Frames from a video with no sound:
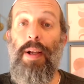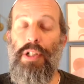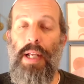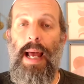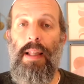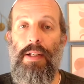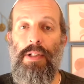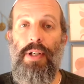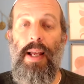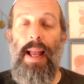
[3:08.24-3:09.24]
great
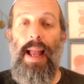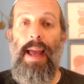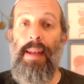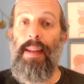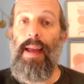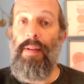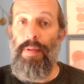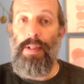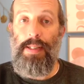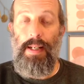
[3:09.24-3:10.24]
challenge and
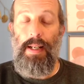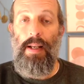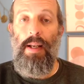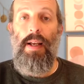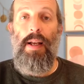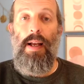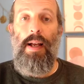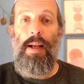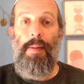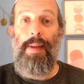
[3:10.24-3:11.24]
adversity.
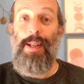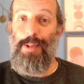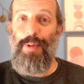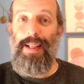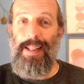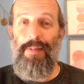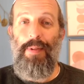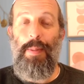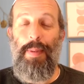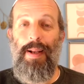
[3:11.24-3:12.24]
And Israelis have
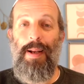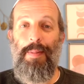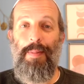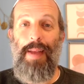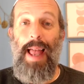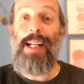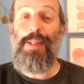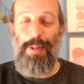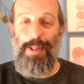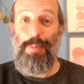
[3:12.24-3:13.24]
really become
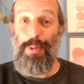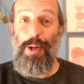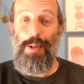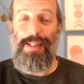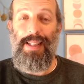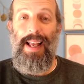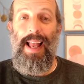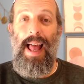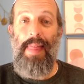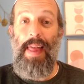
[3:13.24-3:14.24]
experts, pros
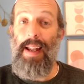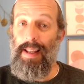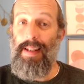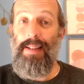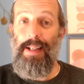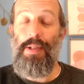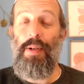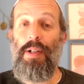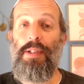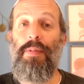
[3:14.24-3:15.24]
at that. In addition,
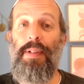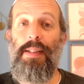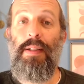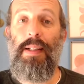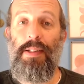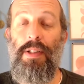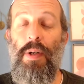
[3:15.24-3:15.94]
also resilience,